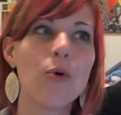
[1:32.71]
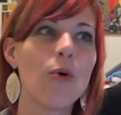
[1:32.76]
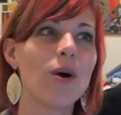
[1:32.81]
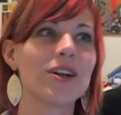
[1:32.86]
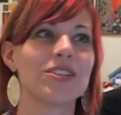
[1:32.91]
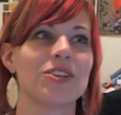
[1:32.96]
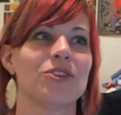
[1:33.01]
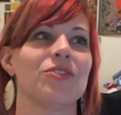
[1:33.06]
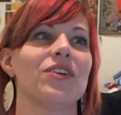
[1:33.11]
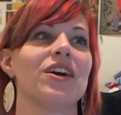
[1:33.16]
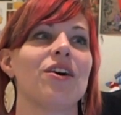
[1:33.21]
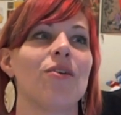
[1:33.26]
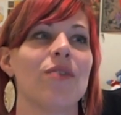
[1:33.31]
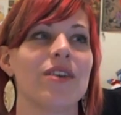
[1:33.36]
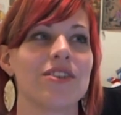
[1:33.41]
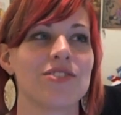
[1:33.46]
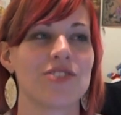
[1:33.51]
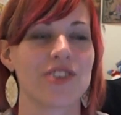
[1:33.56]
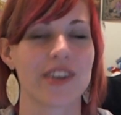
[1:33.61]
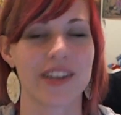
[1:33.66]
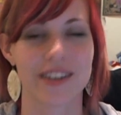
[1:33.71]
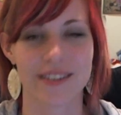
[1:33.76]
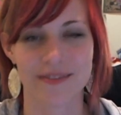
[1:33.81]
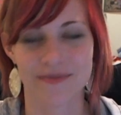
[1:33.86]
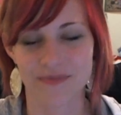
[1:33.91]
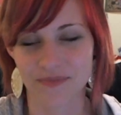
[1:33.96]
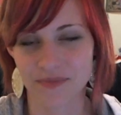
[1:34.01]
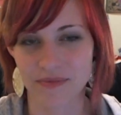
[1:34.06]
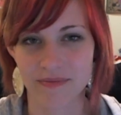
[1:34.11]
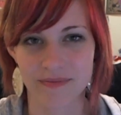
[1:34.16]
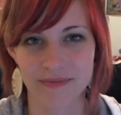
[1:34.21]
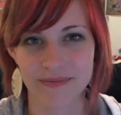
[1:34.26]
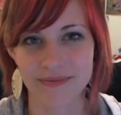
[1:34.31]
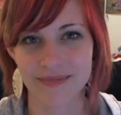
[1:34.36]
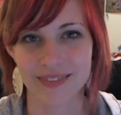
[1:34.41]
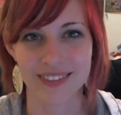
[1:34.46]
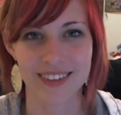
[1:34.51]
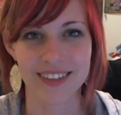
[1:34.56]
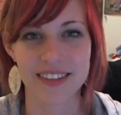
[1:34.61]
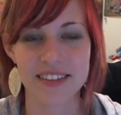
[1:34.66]
What a great question.
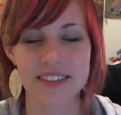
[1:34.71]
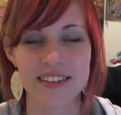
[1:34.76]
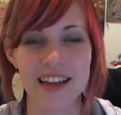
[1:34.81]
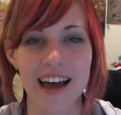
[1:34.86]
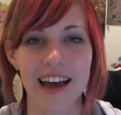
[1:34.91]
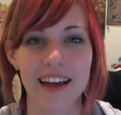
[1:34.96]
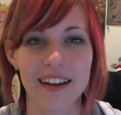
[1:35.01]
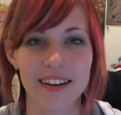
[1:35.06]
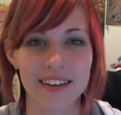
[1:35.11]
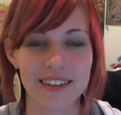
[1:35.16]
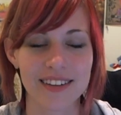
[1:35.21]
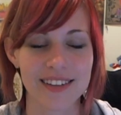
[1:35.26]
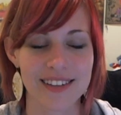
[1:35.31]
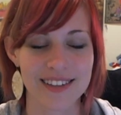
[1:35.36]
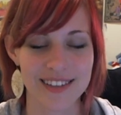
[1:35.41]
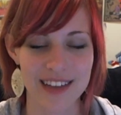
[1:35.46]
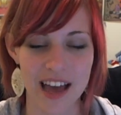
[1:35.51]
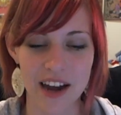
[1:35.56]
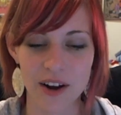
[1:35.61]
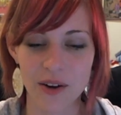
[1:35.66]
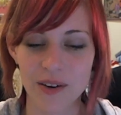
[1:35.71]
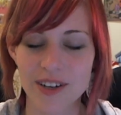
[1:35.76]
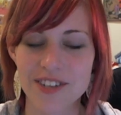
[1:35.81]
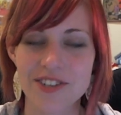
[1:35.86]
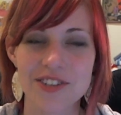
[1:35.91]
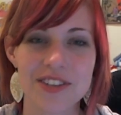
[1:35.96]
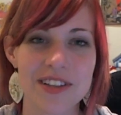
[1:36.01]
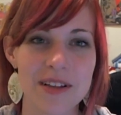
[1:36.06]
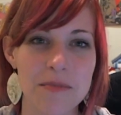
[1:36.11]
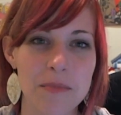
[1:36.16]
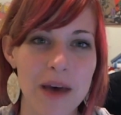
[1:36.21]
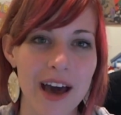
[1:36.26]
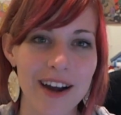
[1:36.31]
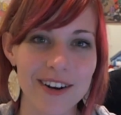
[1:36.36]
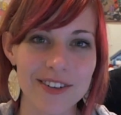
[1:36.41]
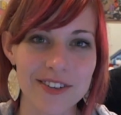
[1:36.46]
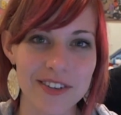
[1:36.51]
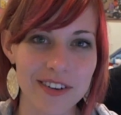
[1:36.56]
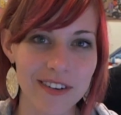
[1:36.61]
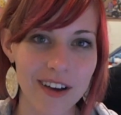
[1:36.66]
It's not, it's not a question that
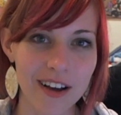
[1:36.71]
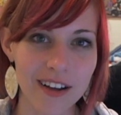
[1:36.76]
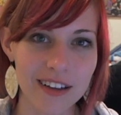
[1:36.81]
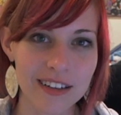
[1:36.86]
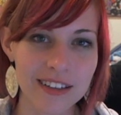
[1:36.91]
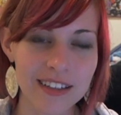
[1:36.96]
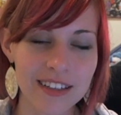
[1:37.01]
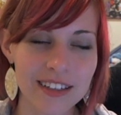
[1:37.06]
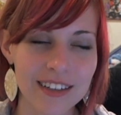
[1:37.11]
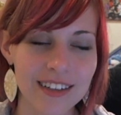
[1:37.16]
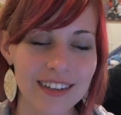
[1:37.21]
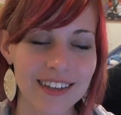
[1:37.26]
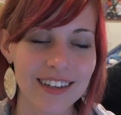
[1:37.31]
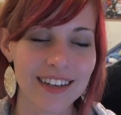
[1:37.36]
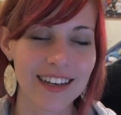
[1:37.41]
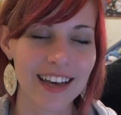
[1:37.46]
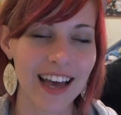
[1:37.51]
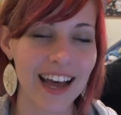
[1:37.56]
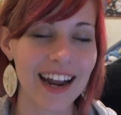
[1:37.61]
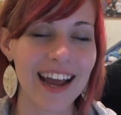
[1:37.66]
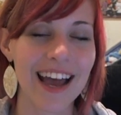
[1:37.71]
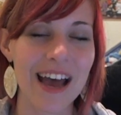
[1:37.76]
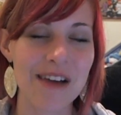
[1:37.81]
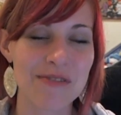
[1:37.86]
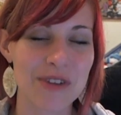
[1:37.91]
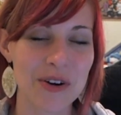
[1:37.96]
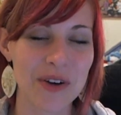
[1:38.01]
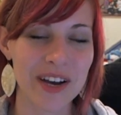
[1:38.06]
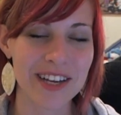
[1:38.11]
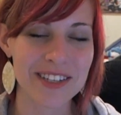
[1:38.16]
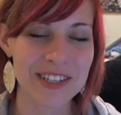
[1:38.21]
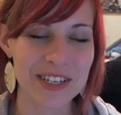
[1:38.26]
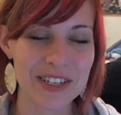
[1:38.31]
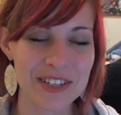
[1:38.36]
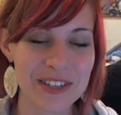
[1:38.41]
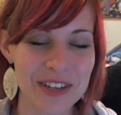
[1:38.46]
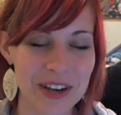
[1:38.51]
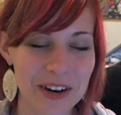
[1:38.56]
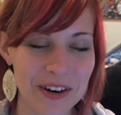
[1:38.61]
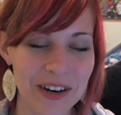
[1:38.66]
matters at all. And I have no
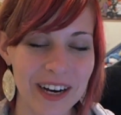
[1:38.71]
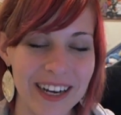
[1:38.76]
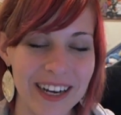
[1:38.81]
answer, so.